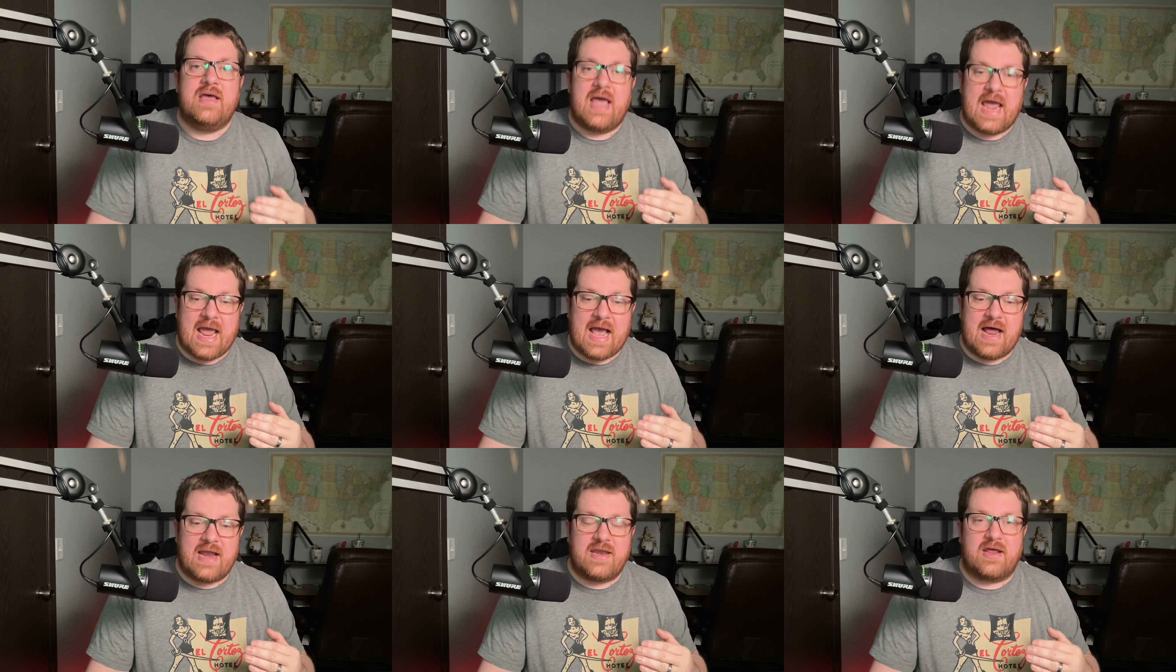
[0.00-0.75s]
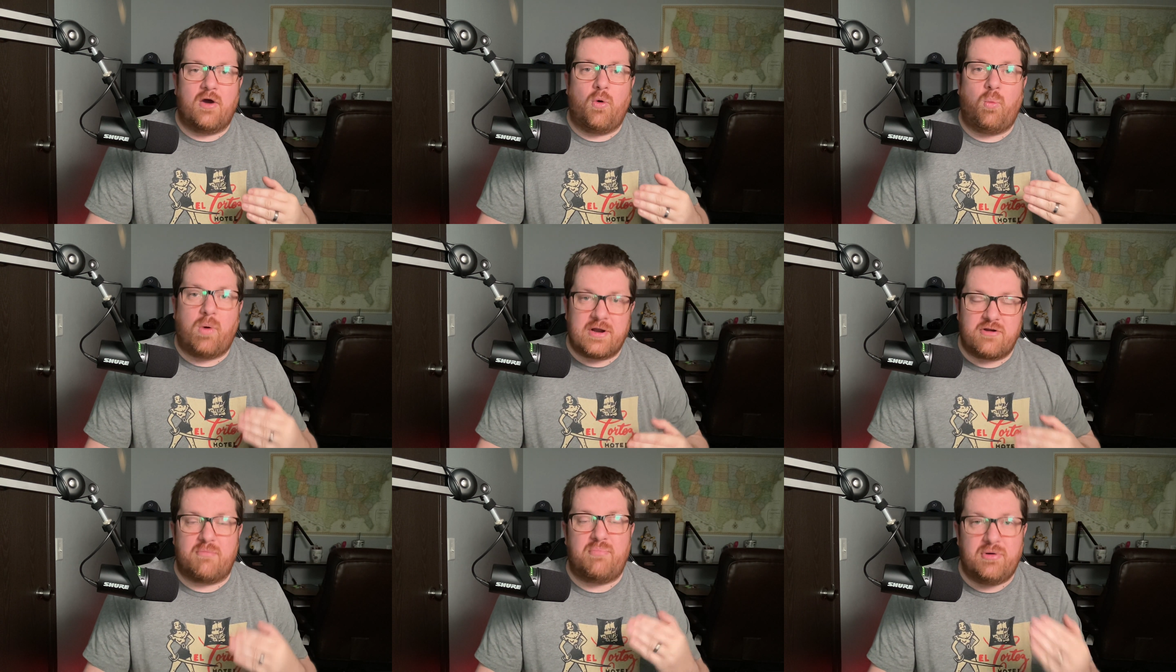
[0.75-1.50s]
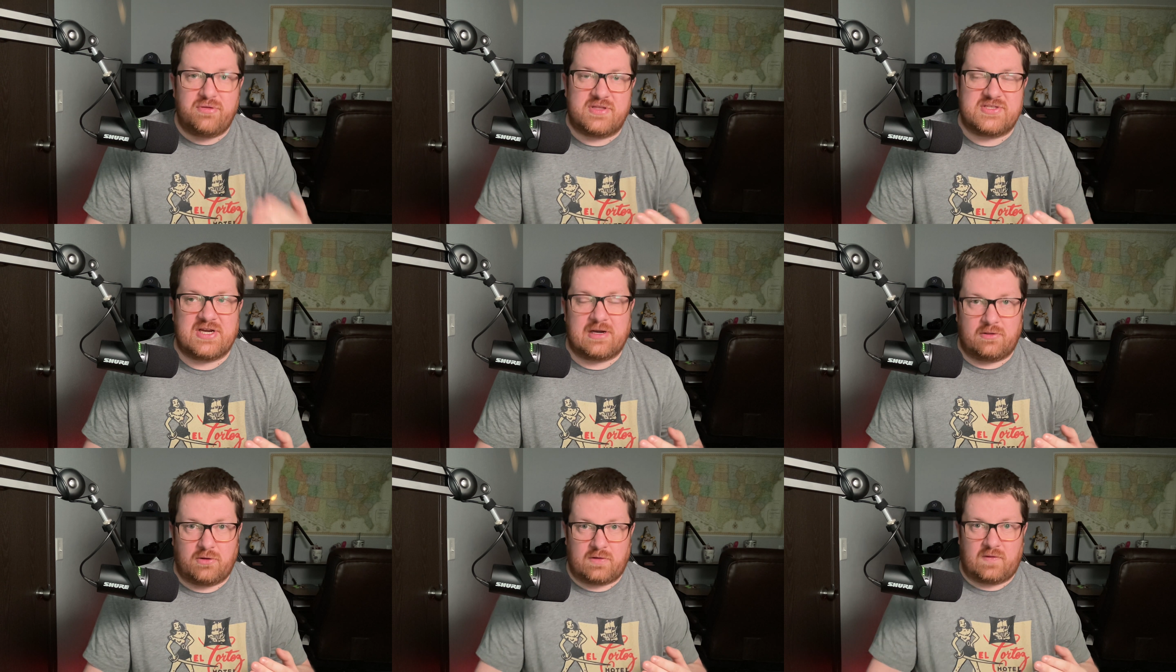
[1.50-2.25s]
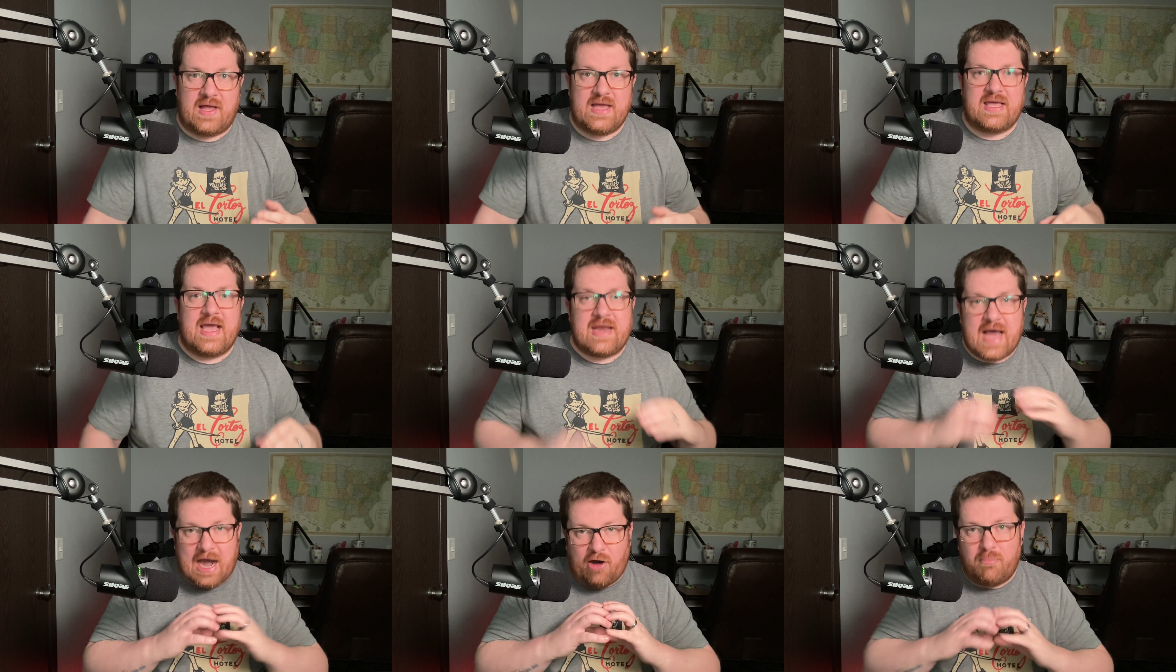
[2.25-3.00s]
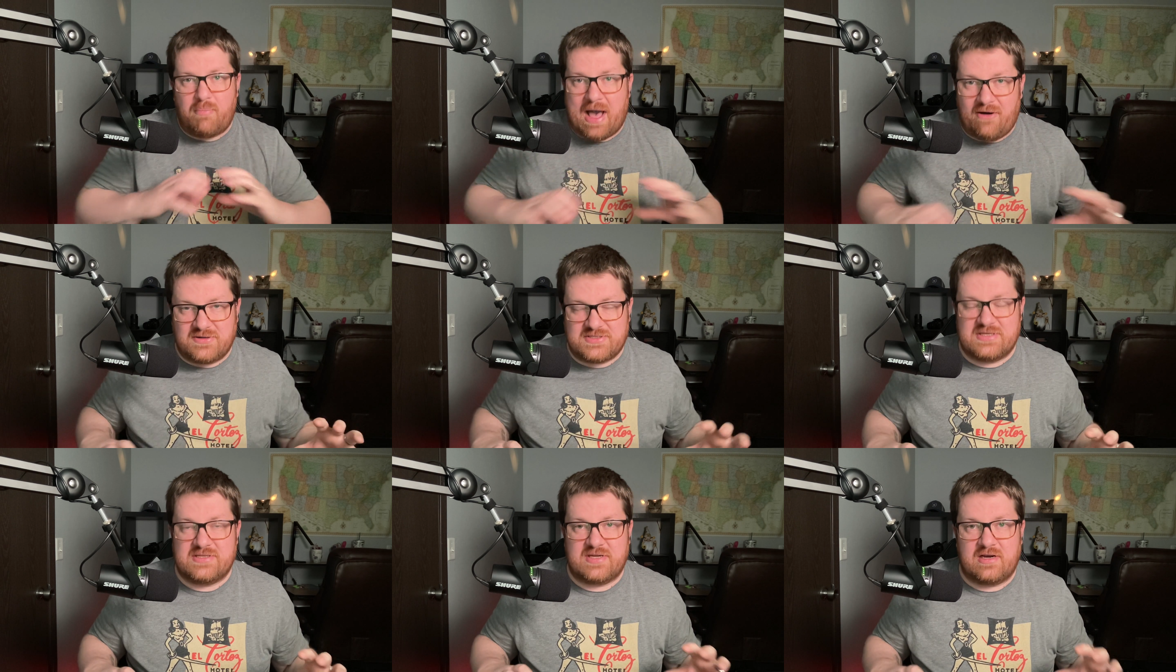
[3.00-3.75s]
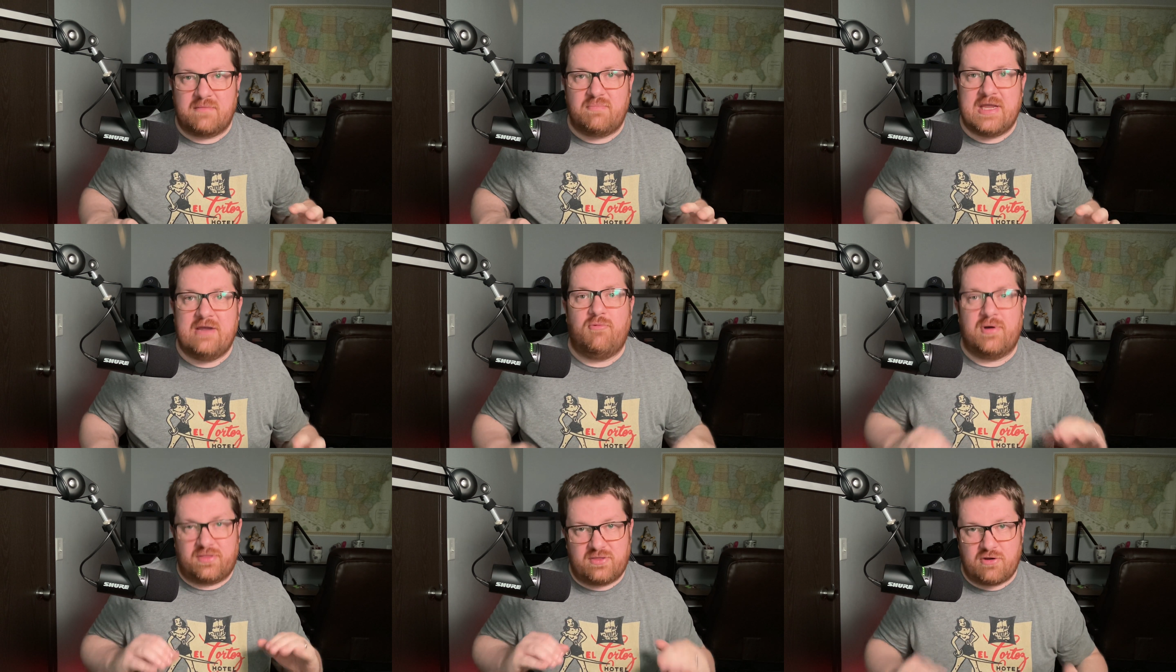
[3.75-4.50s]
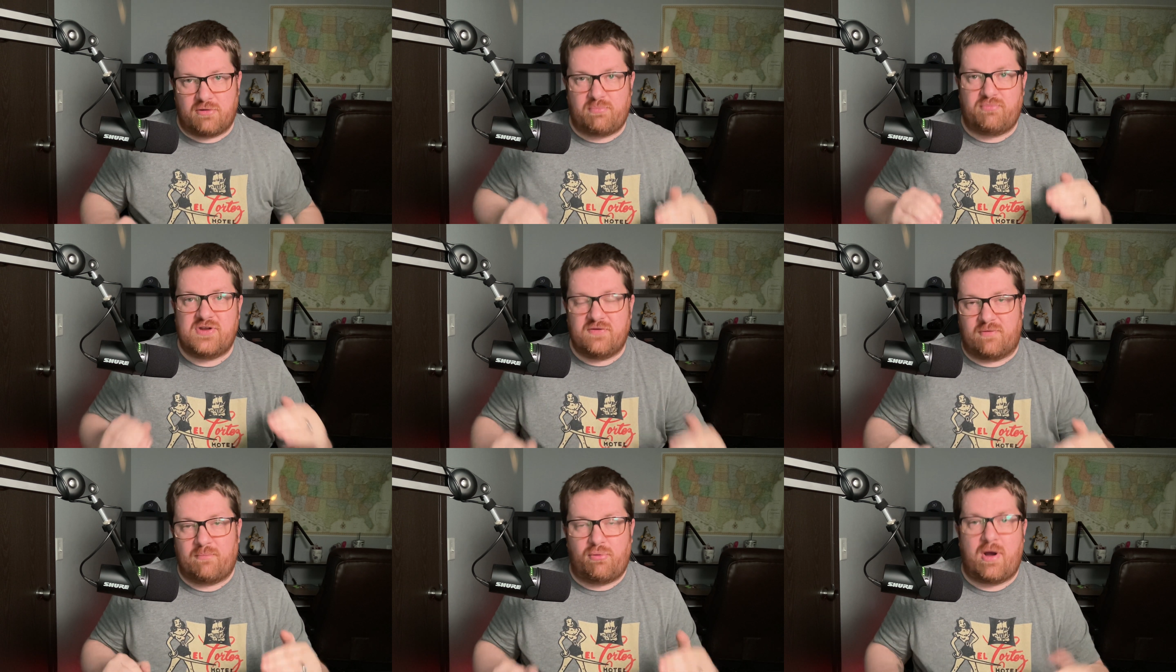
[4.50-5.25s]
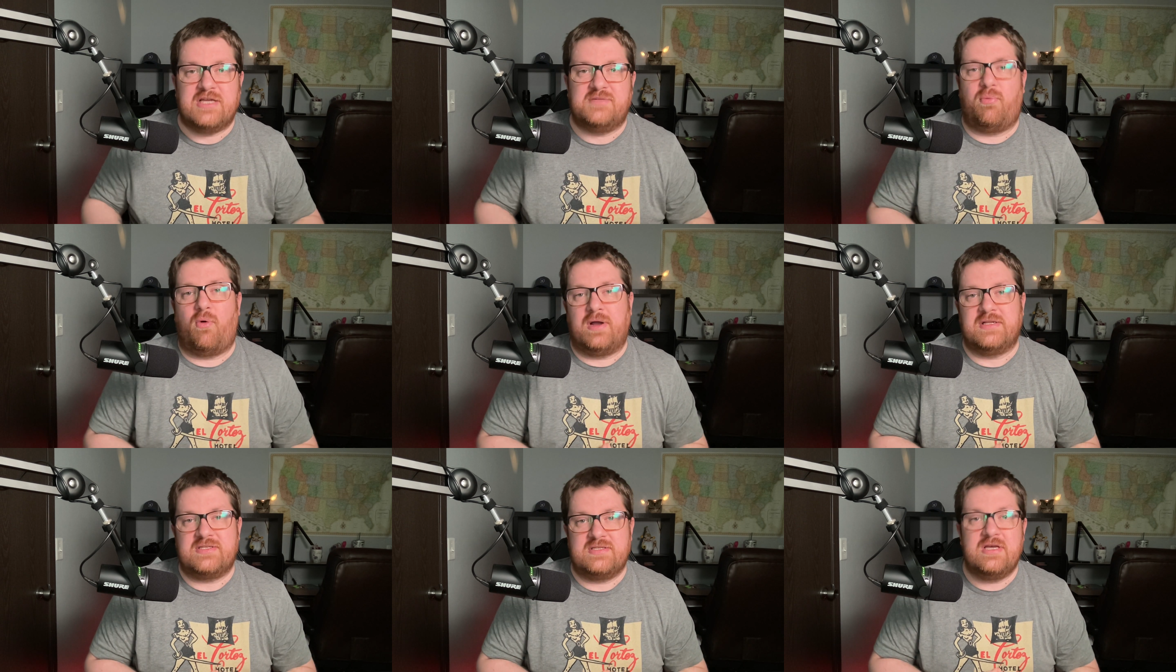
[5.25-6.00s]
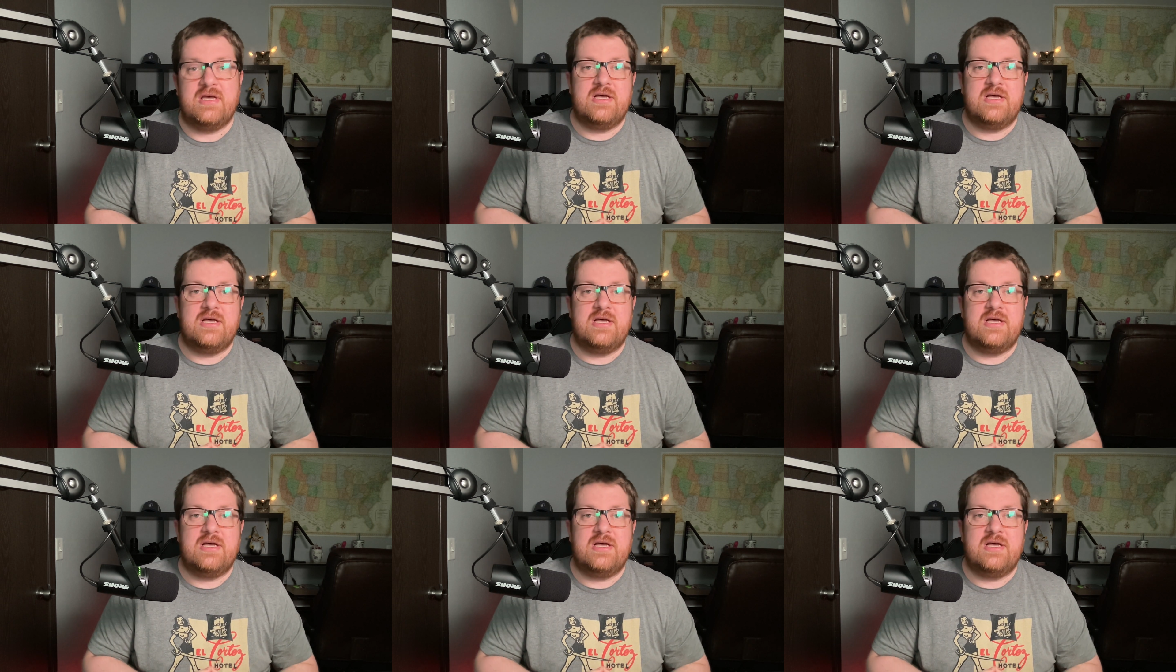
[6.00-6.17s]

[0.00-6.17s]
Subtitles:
and what your booth is going to look like and how balanced it's going to be with your different price points.